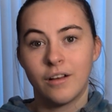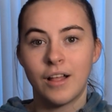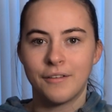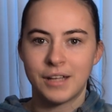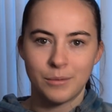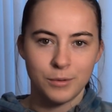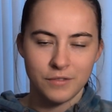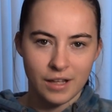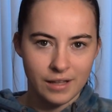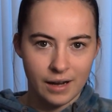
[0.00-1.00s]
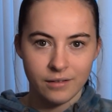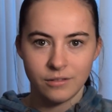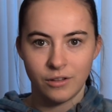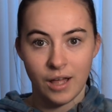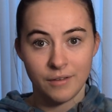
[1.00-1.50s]
A lot of times we've done that.
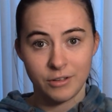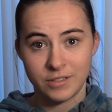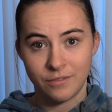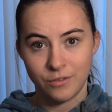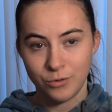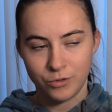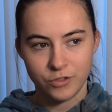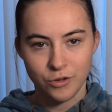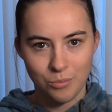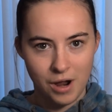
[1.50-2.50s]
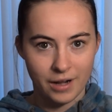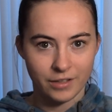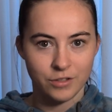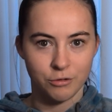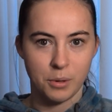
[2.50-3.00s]
A lot of us have used
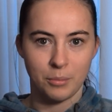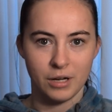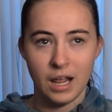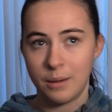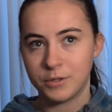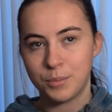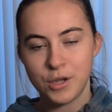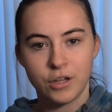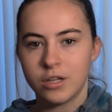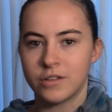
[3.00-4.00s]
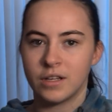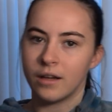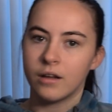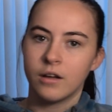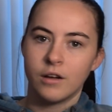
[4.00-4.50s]
mnemonics to remember names, but you can use
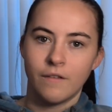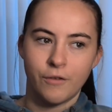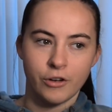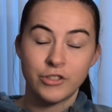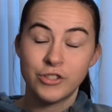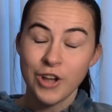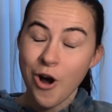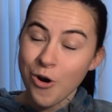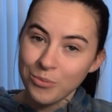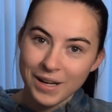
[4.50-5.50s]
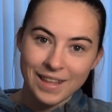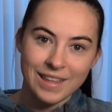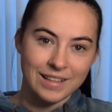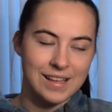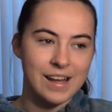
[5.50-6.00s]
it for so many
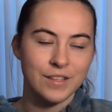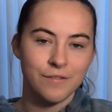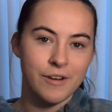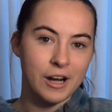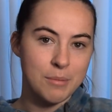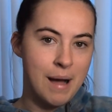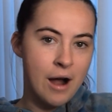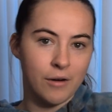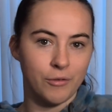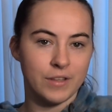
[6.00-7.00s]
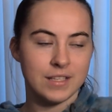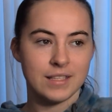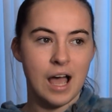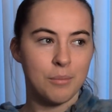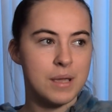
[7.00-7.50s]
things, and it's very powerful. This
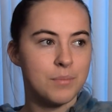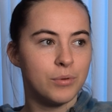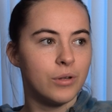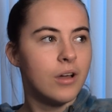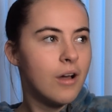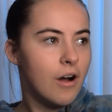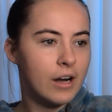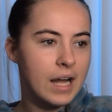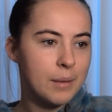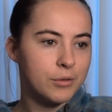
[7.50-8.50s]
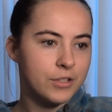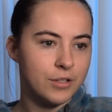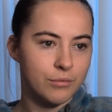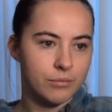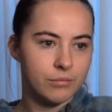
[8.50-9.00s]
is how people are able
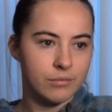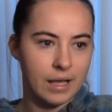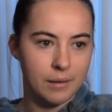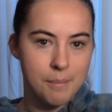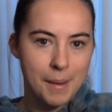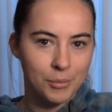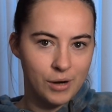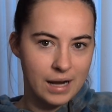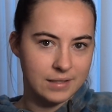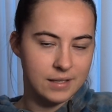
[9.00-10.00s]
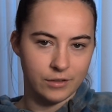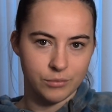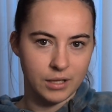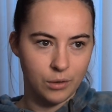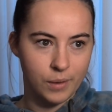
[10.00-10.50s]
to like memorize things
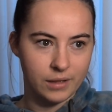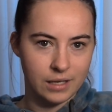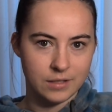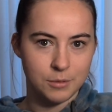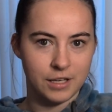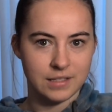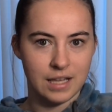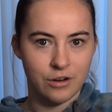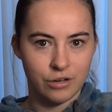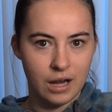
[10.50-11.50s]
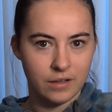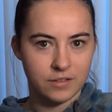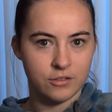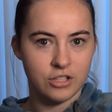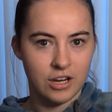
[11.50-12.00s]
really quickly, is because they create
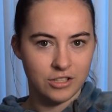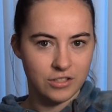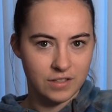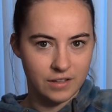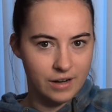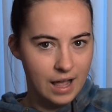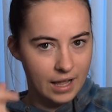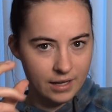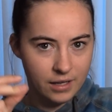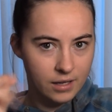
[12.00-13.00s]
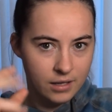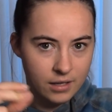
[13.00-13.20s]
associations in their head